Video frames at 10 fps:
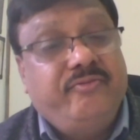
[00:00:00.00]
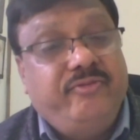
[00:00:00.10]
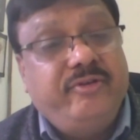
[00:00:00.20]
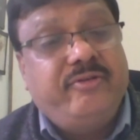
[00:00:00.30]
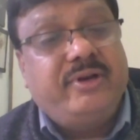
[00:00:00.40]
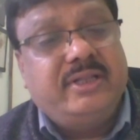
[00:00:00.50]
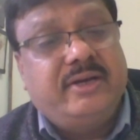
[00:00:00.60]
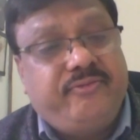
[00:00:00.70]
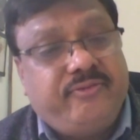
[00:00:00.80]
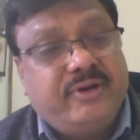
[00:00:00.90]
We were
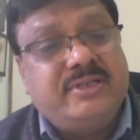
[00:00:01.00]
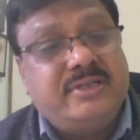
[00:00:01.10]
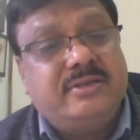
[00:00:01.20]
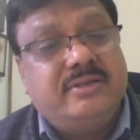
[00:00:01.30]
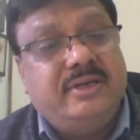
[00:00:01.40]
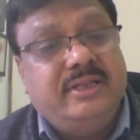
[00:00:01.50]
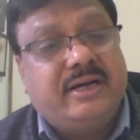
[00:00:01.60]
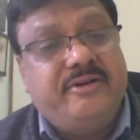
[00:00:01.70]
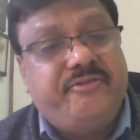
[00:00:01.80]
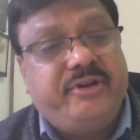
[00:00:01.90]
the first in the
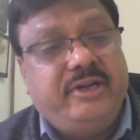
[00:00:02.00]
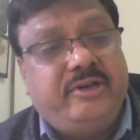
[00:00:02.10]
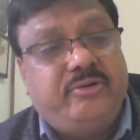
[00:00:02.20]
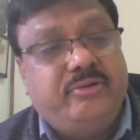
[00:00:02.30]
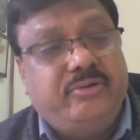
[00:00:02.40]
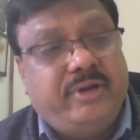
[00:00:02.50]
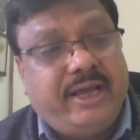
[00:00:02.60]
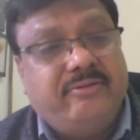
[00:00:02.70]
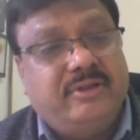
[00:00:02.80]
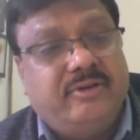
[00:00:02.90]
country to
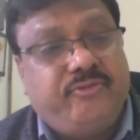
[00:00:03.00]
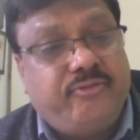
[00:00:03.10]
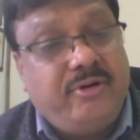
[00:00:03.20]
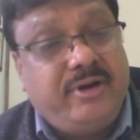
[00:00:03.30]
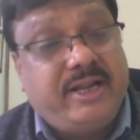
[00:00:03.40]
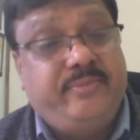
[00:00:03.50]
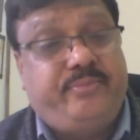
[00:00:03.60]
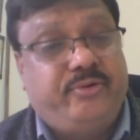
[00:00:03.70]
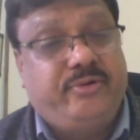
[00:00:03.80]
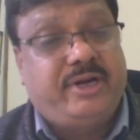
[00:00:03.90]
have the full-time
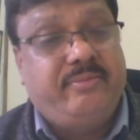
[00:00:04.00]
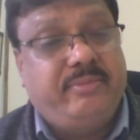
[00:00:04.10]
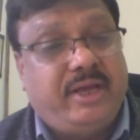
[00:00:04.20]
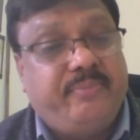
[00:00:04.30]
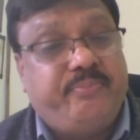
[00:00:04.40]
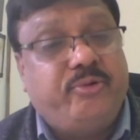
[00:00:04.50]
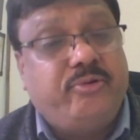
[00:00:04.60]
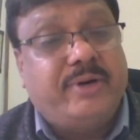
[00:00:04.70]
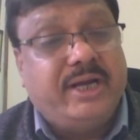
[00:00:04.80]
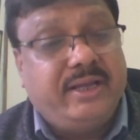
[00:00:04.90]
program
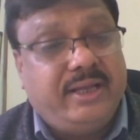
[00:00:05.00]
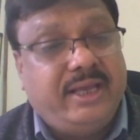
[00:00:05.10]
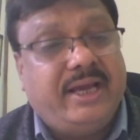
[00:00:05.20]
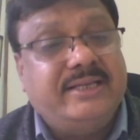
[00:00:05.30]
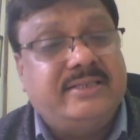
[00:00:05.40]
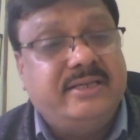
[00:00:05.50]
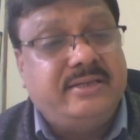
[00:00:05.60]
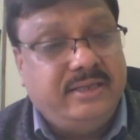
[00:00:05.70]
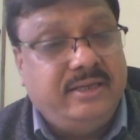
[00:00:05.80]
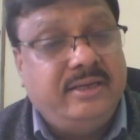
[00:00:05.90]
approved by
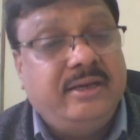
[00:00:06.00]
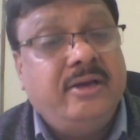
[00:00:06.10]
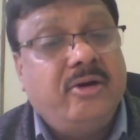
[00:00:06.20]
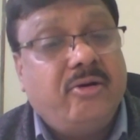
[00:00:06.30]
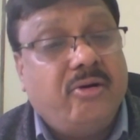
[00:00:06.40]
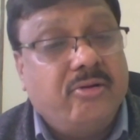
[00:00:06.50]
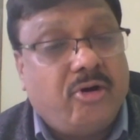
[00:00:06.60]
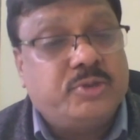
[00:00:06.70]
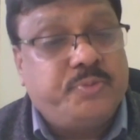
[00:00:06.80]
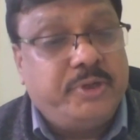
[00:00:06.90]
AICTE on
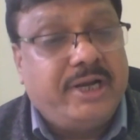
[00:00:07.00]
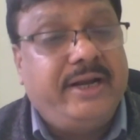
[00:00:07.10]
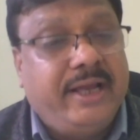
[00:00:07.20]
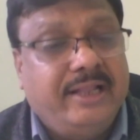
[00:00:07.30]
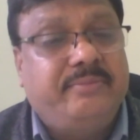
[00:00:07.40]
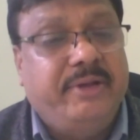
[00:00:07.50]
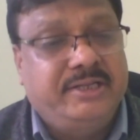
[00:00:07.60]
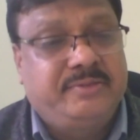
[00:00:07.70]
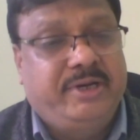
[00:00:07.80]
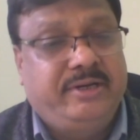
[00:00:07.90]
hospital and health
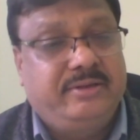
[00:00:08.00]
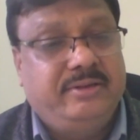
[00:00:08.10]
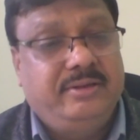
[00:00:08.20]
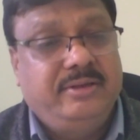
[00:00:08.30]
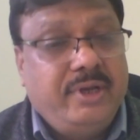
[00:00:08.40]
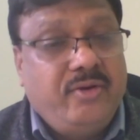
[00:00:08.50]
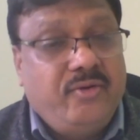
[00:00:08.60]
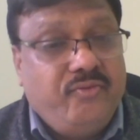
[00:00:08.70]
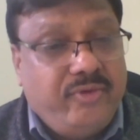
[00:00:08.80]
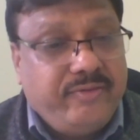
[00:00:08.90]
management.
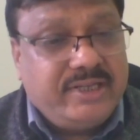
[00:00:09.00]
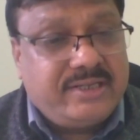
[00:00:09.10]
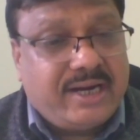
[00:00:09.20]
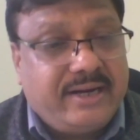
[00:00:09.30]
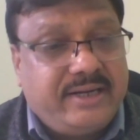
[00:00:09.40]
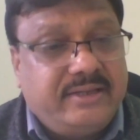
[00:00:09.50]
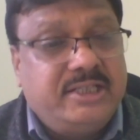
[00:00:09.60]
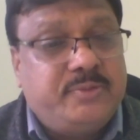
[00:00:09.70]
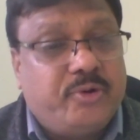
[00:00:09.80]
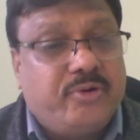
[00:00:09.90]
When we started
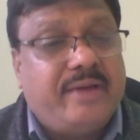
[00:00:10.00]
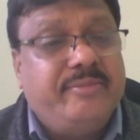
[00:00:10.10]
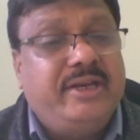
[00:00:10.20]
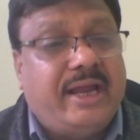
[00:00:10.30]
this program in